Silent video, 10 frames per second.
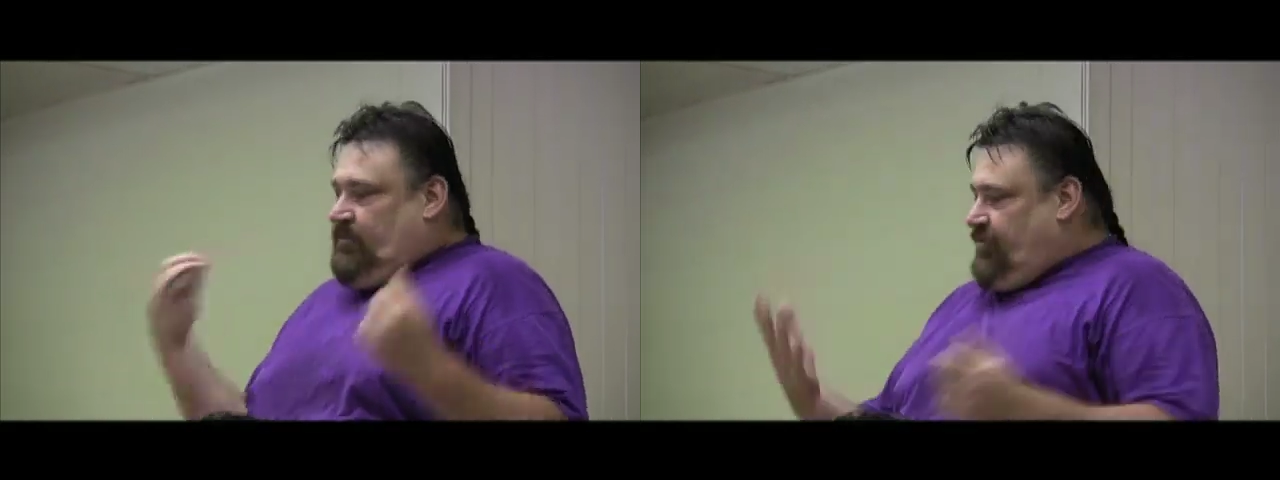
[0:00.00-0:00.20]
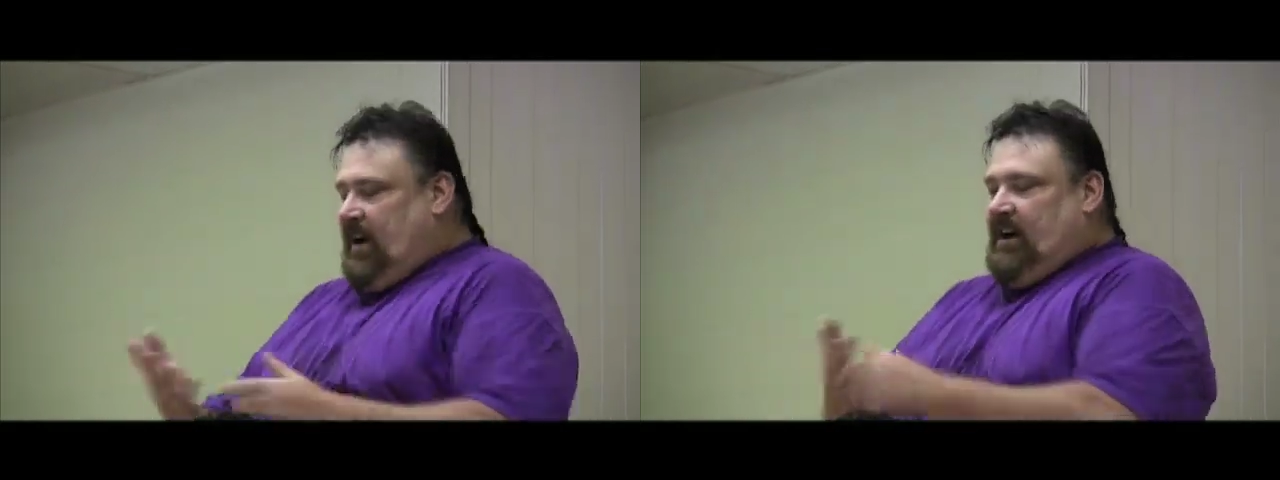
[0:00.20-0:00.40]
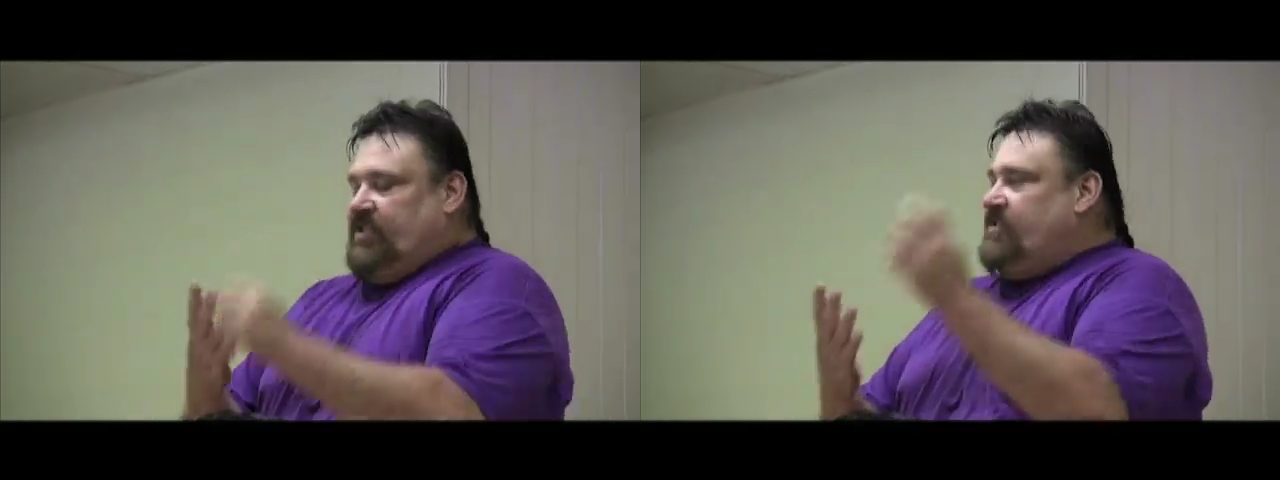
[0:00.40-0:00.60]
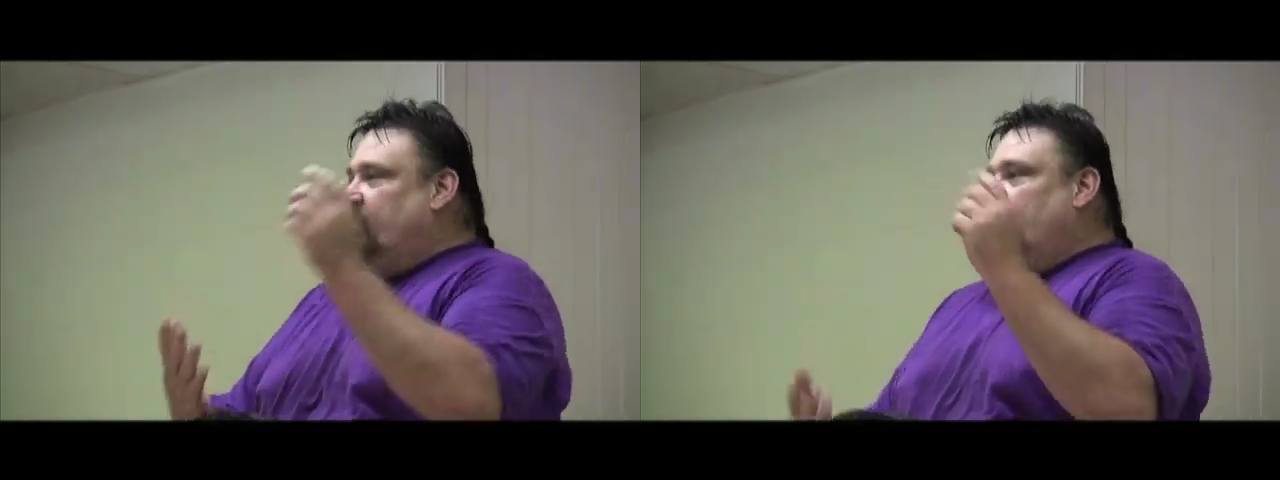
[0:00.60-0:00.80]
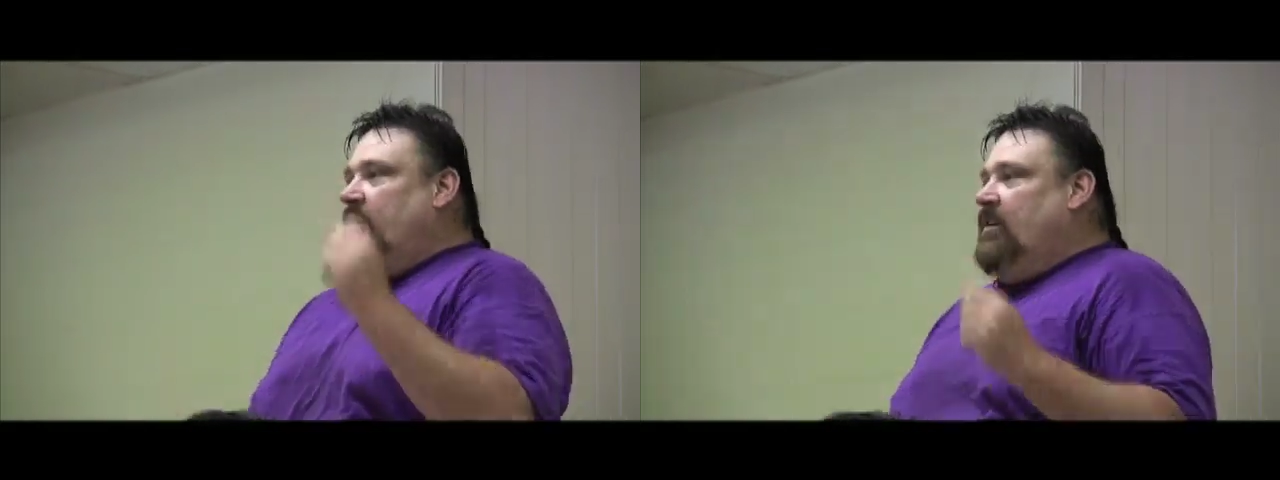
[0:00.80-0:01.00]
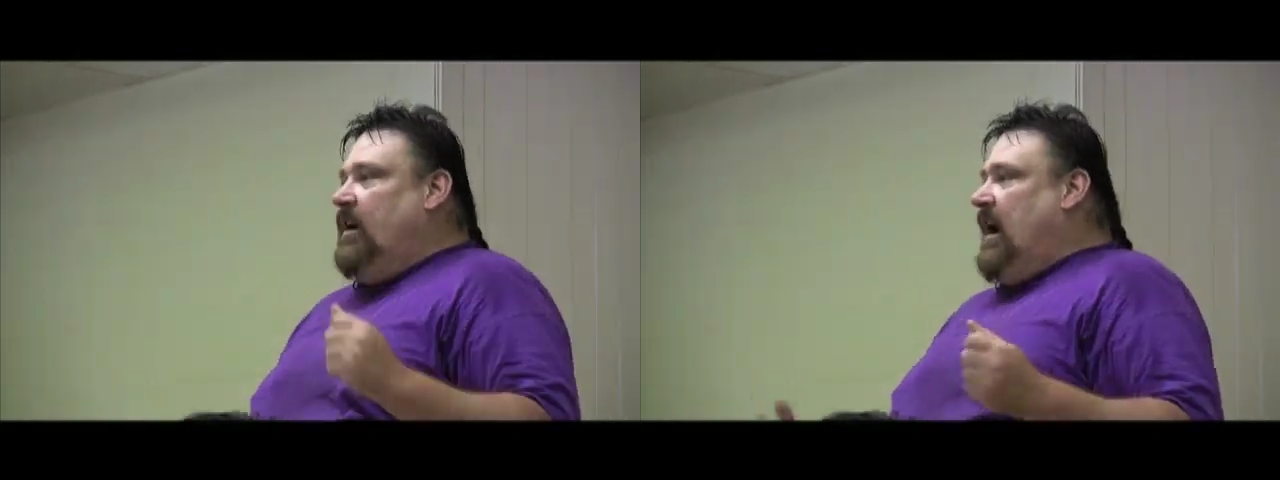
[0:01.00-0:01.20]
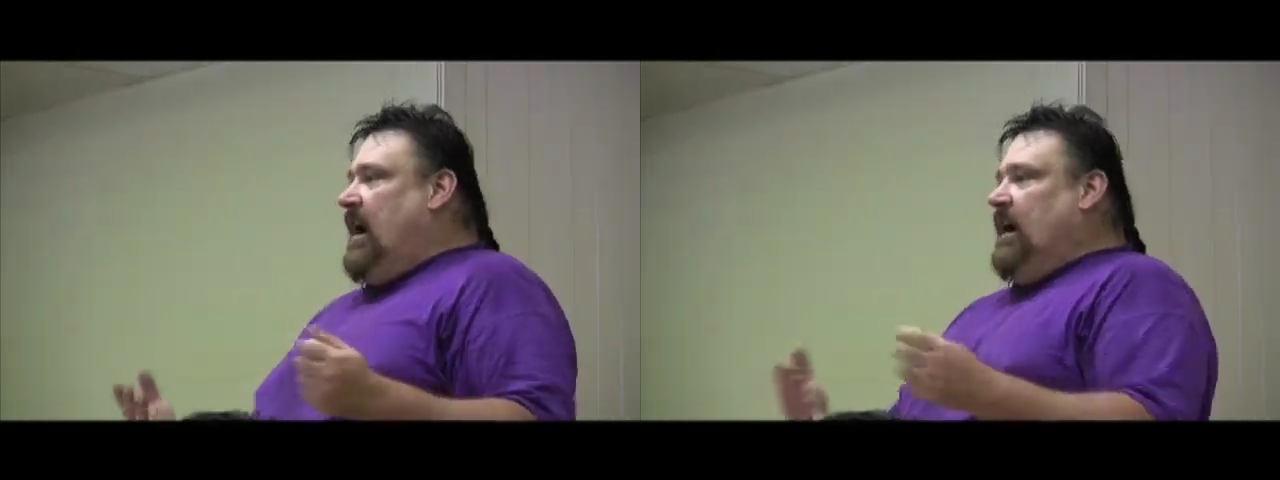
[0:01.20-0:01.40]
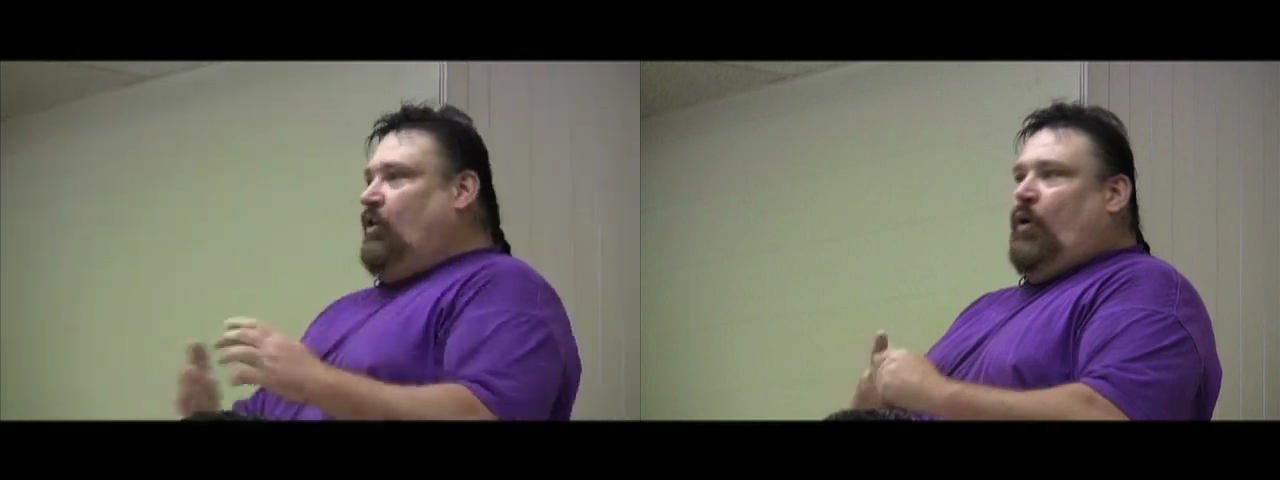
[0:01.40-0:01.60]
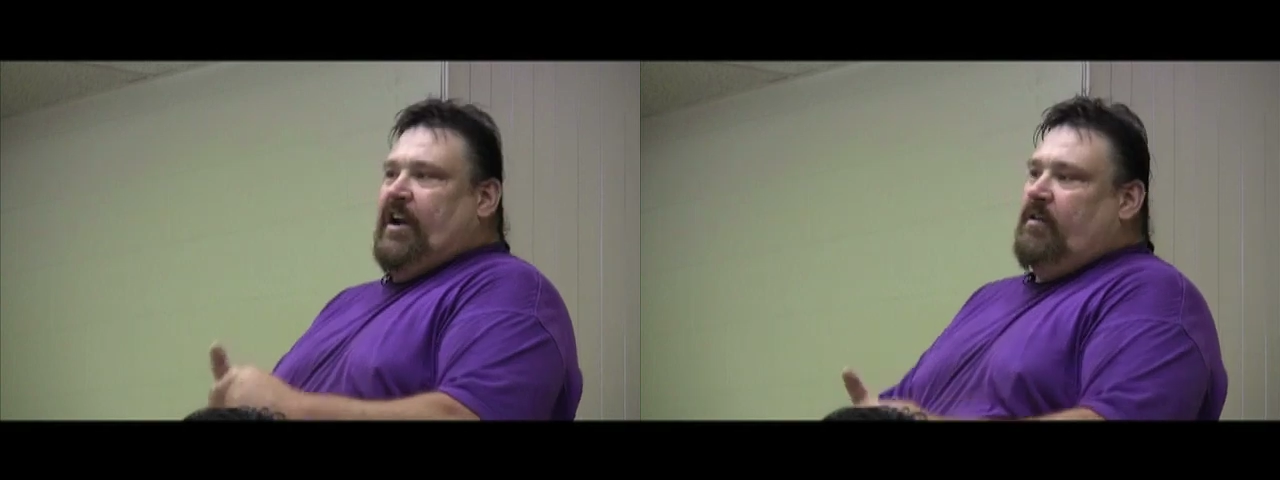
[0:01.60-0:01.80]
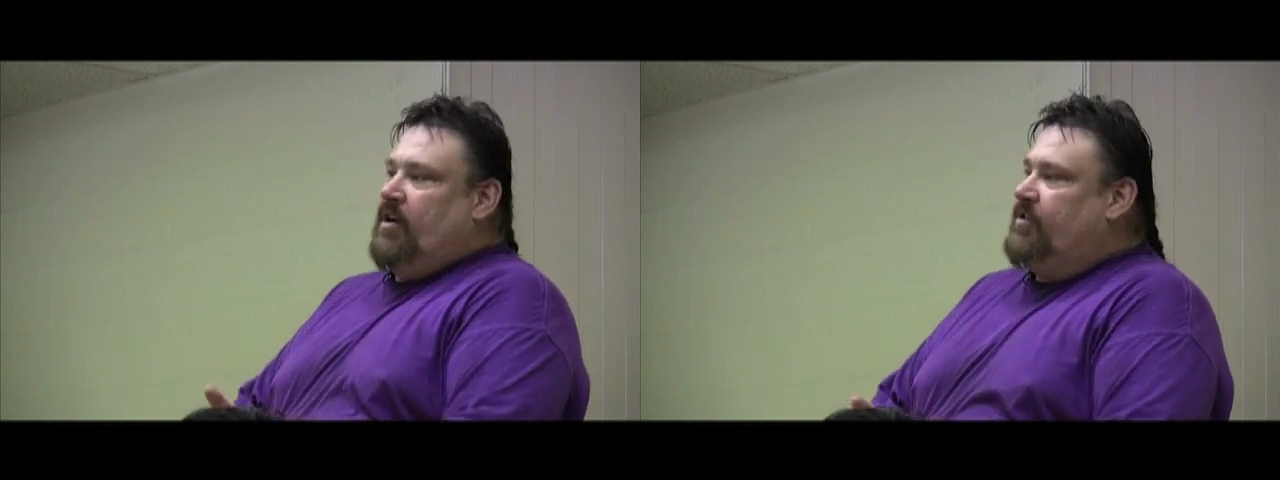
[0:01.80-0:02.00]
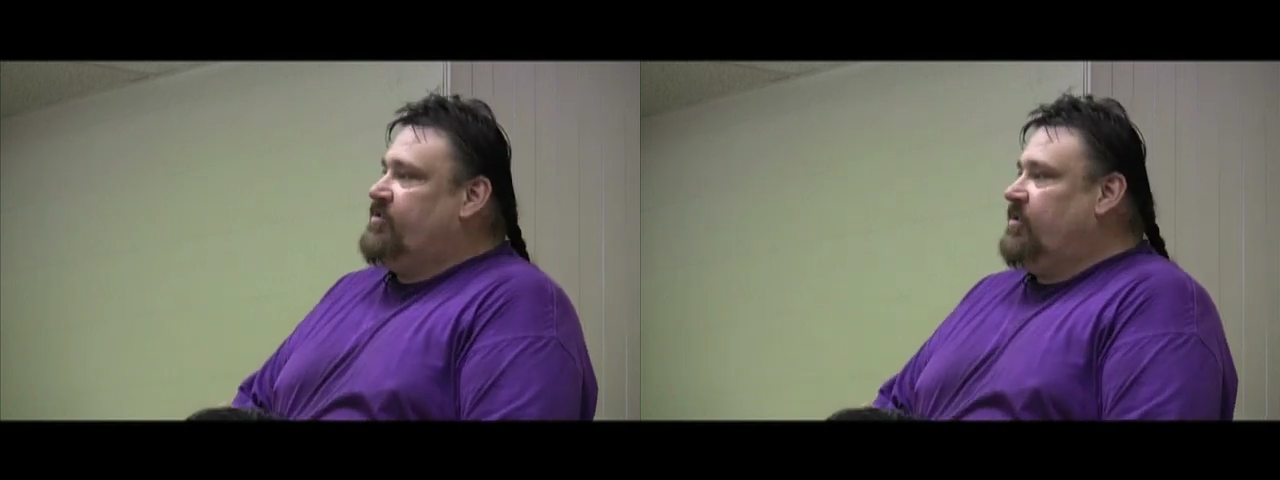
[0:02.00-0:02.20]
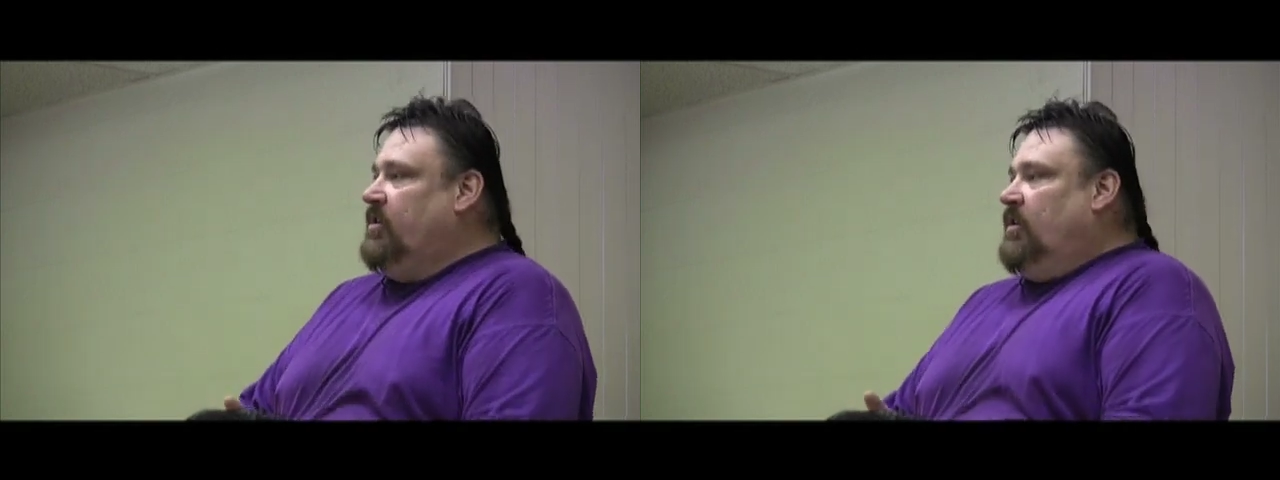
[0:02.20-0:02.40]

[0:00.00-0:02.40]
drunks, loiterers,